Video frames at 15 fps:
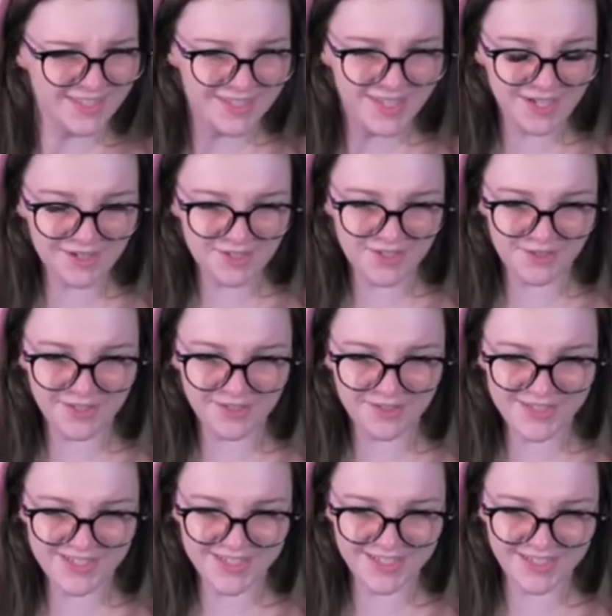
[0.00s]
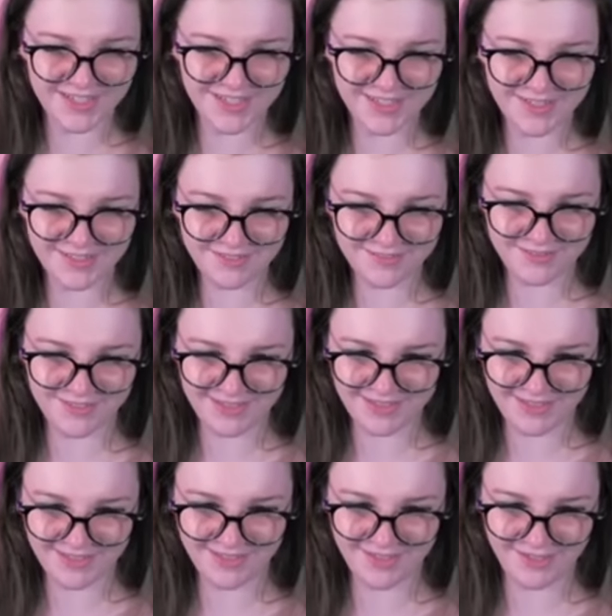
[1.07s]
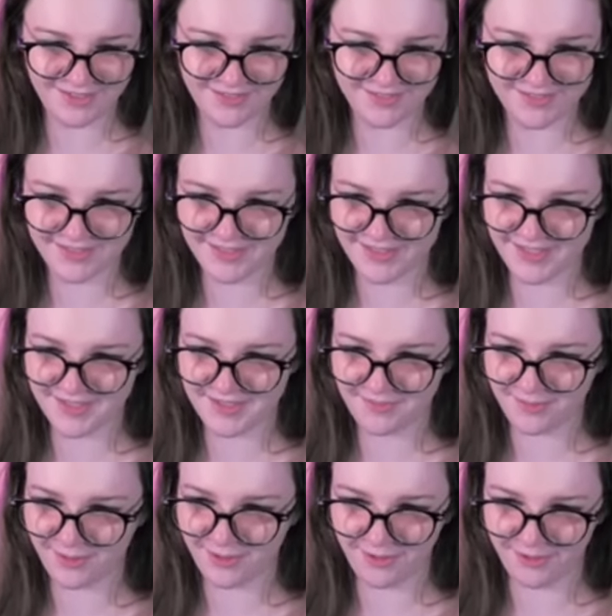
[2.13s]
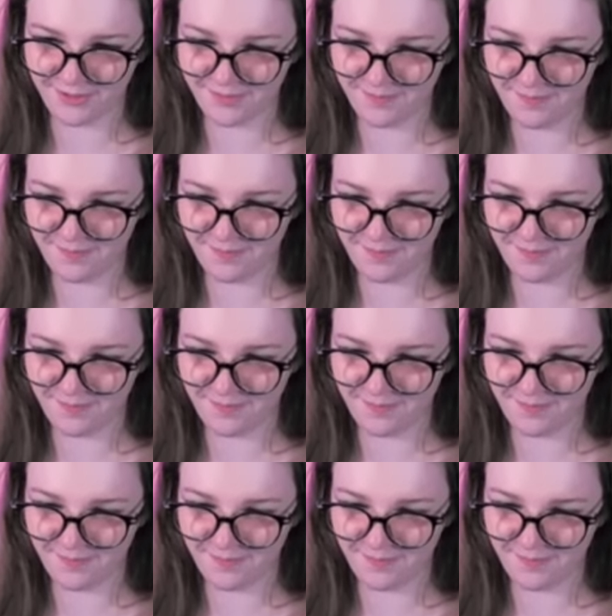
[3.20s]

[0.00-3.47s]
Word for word: anyway, so there was like a oh uh, oh my. for